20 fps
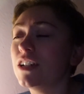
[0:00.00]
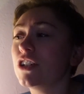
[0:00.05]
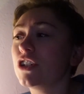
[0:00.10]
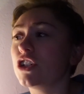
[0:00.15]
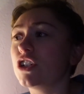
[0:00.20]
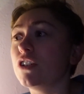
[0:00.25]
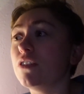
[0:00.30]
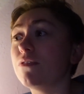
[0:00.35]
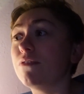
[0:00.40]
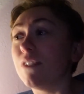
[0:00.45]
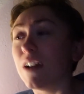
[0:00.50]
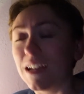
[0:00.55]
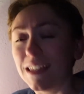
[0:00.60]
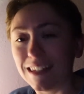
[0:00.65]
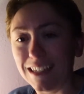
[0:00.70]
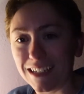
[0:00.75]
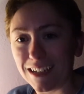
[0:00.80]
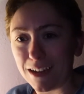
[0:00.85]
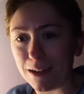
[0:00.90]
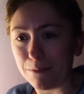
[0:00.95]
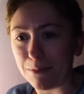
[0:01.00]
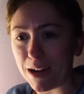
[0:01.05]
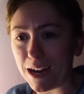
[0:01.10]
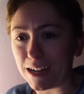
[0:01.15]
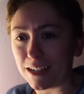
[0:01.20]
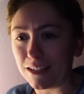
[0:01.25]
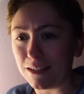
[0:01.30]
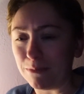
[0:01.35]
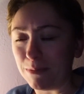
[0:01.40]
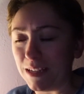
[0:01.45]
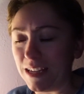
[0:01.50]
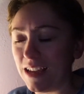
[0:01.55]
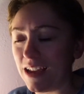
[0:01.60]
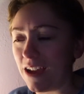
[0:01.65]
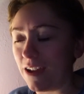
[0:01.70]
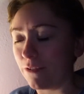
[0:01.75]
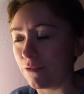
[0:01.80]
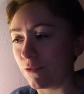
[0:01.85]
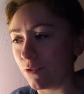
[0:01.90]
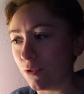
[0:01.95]
She finally got back to me
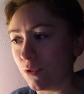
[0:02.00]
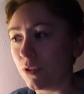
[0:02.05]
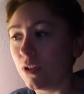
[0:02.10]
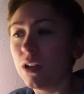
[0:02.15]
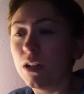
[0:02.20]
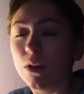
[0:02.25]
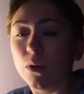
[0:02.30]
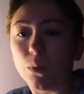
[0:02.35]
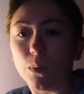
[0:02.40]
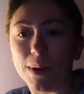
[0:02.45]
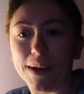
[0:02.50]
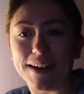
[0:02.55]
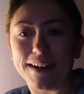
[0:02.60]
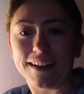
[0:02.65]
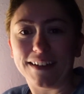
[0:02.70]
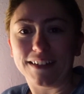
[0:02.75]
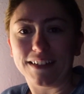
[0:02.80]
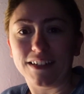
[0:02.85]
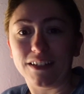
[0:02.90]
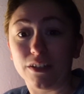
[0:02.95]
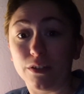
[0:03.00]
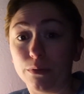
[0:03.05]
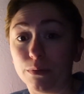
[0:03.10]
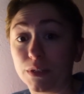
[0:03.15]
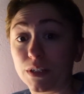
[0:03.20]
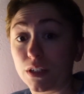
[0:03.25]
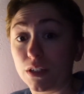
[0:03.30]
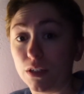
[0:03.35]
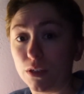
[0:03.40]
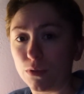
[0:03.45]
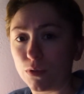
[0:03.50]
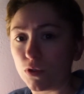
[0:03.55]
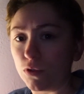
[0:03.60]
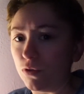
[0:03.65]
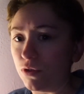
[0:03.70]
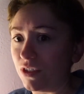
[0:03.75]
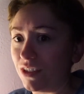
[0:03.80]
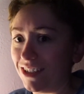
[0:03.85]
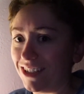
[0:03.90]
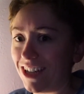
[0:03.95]
after waiting until it was closer
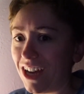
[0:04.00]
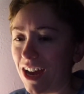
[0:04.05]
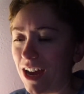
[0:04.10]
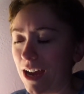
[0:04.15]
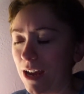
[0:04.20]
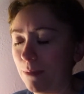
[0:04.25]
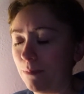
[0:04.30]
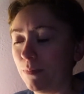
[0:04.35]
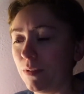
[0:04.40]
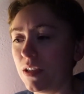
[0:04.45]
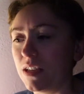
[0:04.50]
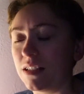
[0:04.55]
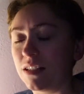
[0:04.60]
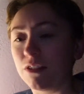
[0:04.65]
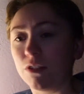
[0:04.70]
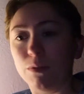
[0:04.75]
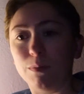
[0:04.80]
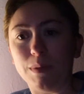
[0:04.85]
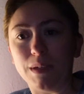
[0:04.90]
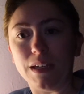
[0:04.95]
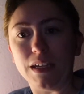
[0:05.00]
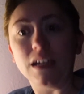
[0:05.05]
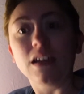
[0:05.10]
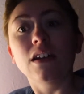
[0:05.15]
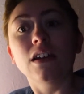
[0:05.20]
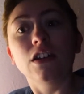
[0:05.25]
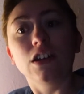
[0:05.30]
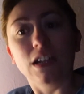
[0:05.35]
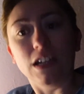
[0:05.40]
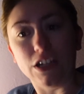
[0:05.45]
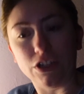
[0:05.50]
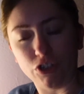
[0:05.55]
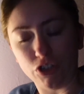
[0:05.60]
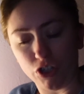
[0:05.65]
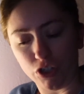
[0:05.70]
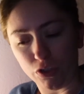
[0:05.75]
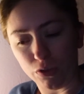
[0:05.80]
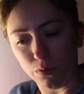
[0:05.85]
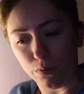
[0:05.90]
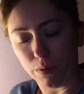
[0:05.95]
to time, because it'll be in
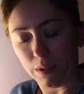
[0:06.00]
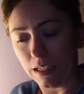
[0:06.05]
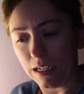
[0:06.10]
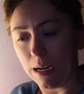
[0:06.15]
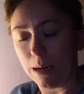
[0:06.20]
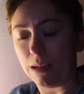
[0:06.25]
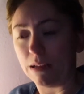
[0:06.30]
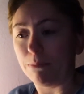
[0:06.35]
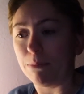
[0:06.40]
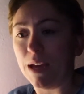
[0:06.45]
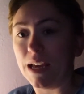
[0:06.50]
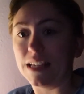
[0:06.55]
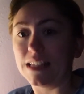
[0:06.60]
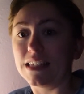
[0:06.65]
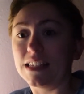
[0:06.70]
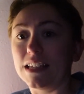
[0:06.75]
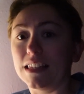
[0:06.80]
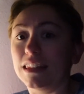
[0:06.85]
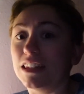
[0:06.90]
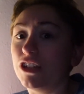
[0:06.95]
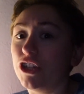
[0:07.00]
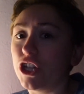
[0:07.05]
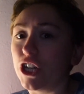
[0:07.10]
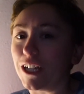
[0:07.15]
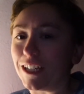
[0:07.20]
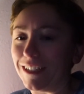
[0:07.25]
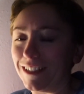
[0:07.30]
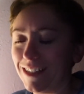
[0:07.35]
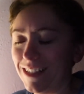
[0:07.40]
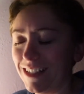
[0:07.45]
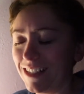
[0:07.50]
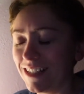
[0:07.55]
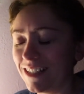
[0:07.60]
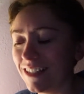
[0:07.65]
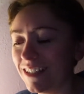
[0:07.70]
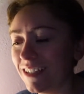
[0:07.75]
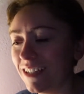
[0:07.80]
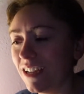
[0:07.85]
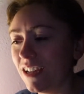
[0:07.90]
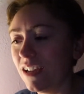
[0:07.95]
June that I pet sit the chickens.
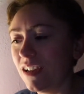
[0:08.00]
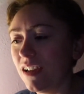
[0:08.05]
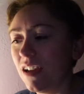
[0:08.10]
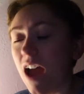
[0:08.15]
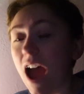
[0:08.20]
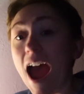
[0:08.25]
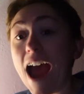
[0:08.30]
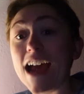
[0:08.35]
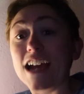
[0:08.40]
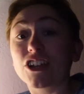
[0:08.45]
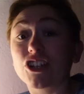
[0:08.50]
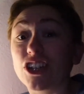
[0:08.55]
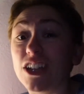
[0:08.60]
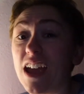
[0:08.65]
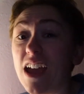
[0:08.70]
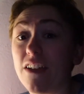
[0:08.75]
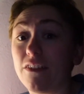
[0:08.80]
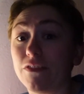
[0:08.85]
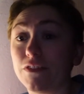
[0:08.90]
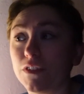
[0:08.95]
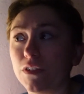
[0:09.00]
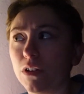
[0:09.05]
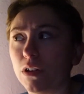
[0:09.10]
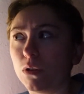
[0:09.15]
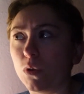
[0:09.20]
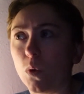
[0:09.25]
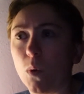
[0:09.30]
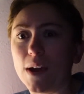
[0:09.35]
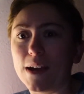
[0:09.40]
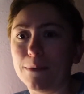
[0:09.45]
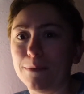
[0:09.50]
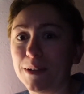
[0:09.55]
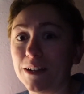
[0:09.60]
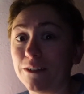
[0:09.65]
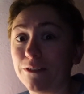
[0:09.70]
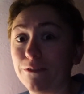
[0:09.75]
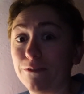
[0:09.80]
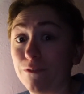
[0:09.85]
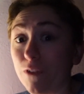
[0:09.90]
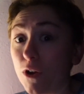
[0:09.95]
I actually have quite a bit
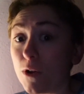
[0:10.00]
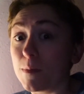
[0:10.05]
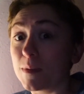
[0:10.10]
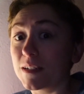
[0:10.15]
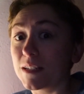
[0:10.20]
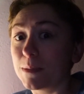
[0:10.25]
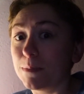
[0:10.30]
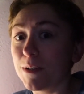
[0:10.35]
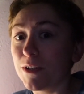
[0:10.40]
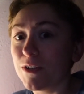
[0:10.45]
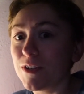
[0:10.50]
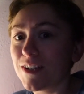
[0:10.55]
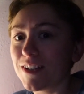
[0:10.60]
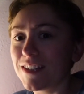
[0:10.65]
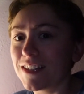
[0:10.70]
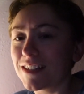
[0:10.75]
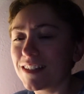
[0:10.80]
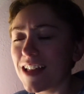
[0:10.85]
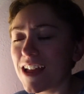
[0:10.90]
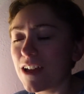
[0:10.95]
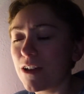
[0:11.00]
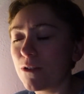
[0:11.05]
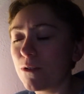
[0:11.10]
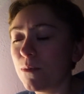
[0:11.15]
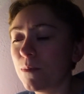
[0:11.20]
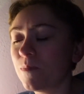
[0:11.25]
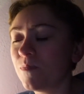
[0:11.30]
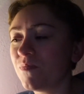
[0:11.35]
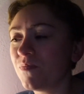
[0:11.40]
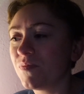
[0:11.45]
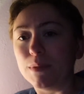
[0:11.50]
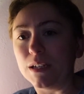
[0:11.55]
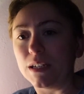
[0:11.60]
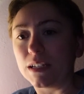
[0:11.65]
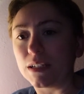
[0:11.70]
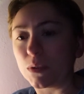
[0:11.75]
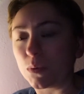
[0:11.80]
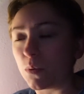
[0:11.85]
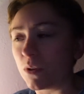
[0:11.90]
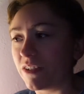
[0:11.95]
of farm experience now,
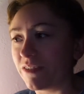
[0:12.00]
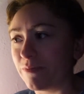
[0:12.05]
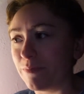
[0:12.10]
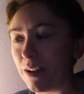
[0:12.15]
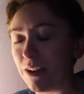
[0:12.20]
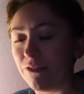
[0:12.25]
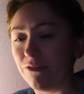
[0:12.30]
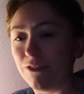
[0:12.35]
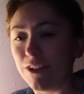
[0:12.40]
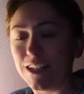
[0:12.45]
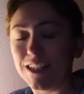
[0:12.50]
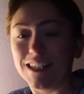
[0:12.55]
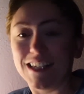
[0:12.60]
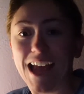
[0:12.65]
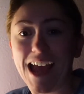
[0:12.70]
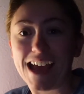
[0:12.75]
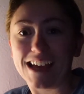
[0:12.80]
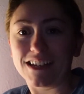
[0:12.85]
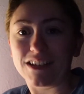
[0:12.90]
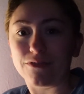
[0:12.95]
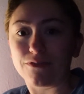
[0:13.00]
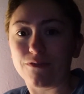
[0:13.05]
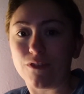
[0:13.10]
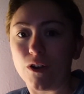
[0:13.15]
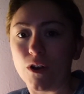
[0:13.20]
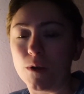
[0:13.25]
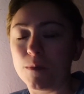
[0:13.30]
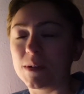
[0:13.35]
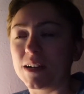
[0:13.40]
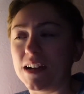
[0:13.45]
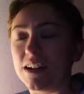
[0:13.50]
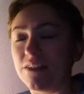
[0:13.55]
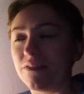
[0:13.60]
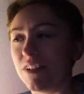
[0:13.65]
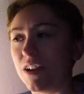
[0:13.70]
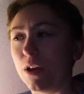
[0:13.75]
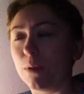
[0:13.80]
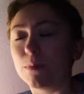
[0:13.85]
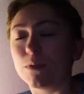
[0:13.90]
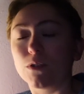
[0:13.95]
because one of my friends has a farm and I've
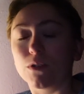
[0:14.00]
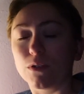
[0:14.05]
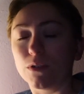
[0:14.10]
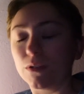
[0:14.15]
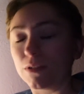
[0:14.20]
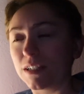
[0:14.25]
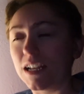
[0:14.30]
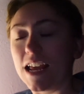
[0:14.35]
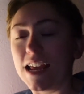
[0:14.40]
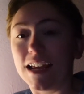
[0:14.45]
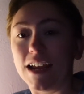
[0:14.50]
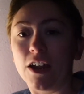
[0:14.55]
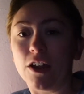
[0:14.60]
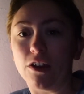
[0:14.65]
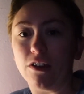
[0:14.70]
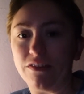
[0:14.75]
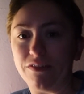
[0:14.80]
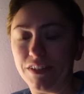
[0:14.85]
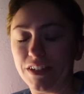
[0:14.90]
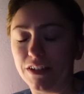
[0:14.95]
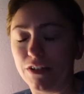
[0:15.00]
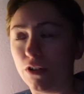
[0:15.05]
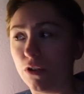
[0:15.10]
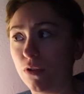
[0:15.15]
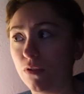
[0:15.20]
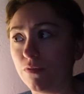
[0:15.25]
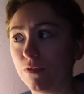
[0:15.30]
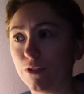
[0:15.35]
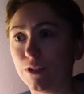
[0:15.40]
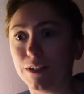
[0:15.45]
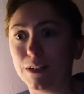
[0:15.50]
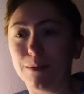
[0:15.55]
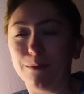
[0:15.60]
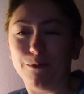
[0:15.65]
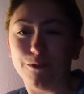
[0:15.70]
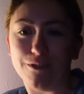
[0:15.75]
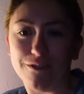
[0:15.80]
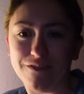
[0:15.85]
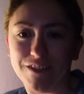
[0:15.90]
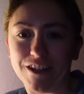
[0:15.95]
helped her take care of it over a
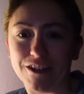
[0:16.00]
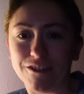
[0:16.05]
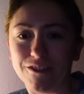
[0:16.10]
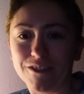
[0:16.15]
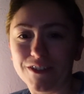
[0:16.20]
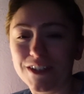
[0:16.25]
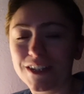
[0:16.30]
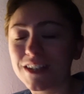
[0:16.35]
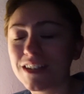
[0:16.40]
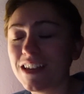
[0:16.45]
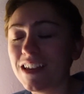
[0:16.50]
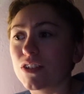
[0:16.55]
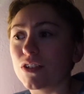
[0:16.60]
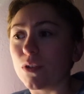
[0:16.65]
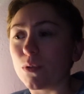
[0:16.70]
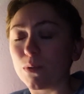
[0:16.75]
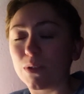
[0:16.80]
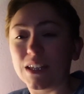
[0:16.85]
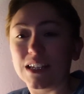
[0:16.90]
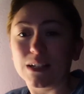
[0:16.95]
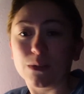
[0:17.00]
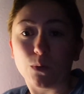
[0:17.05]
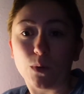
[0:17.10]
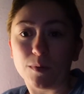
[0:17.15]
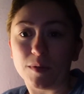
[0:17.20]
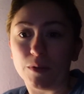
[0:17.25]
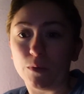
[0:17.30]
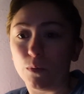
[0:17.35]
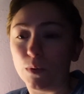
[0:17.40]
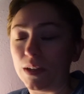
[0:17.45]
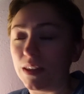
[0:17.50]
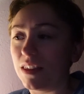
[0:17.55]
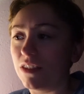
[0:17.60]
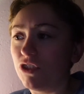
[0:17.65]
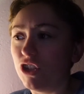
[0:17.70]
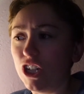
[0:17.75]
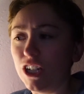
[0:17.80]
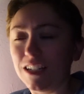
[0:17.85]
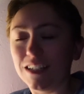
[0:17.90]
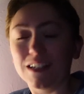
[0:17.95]
number of years. So this woman
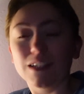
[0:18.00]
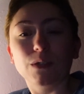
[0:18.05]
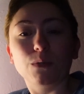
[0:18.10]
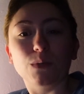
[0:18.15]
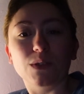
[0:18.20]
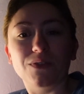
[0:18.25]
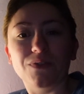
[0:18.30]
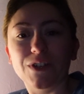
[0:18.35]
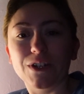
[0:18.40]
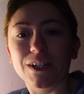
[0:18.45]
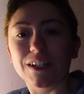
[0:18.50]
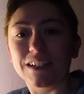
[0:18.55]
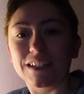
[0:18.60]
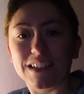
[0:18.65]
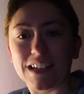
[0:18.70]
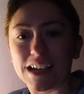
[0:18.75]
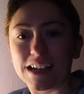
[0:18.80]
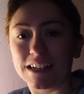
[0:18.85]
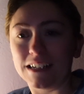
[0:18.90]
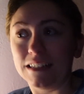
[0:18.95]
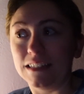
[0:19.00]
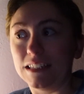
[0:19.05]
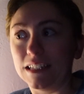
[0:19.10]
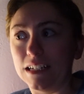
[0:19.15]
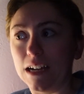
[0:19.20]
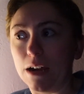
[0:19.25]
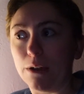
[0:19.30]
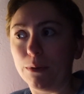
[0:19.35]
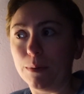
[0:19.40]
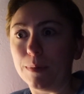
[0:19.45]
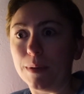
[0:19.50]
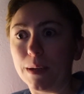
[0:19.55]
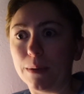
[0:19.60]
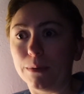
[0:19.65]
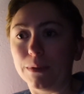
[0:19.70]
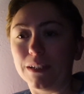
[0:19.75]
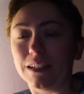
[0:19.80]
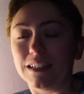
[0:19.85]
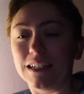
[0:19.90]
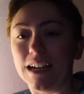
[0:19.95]
with chickens was very excited that I would be
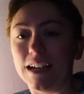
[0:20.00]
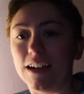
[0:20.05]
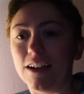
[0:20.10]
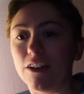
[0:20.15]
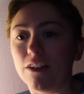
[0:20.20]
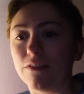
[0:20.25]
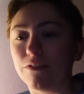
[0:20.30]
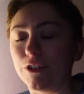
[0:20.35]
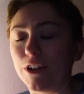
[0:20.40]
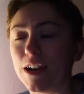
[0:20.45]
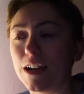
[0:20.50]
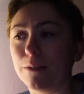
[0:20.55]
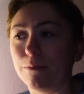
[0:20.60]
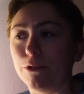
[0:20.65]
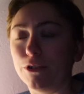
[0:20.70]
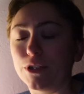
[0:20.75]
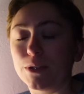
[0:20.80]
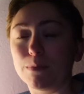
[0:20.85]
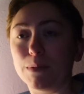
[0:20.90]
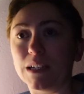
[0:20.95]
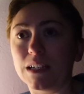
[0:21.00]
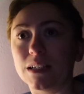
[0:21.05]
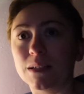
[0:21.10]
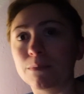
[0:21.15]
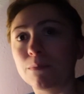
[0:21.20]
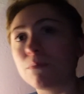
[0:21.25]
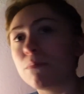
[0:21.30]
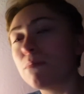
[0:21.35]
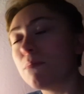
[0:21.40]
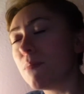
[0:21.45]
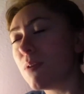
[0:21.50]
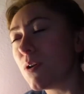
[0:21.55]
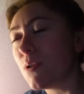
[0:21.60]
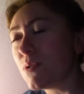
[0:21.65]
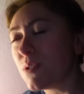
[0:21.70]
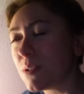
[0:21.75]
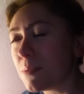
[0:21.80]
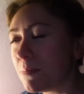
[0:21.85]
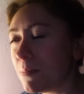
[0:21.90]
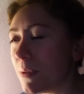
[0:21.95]
able to take care of her animals, because
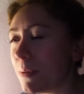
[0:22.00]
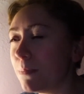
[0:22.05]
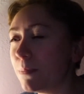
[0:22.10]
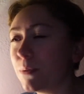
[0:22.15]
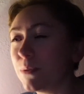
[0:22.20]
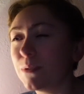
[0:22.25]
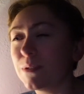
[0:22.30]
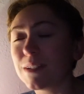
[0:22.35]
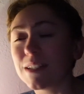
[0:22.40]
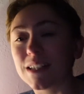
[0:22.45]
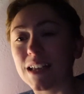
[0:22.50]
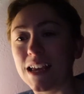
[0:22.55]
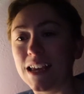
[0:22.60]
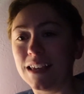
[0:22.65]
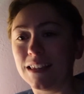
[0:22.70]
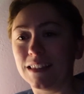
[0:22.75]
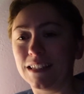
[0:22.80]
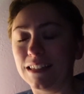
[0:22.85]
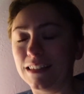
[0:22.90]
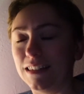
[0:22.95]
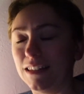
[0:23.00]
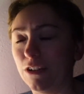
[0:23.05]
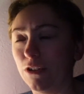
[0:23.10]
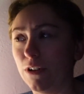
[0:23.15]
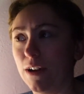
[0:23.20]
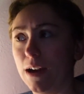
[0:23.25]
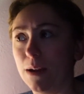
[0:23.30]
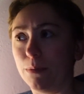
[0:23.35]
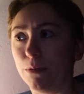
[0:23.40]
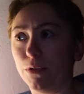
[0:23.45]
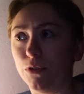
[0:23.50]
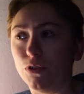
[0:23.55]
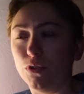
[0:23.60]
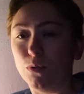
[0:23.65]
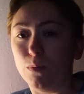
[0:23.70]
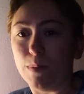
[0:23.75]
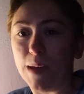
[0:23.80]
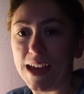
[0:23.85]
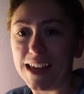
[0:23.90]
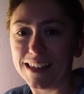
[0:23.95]
most people saying that they're able
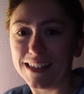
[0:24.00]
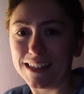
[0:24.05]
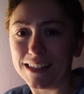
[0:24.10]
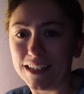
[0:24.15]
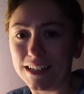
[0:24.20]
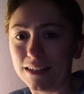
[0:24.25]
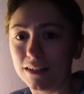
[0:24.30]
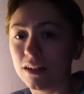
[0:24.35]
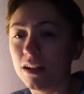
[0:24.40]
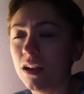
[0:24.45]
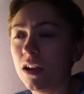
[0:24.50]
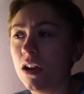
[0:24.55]
to pet sit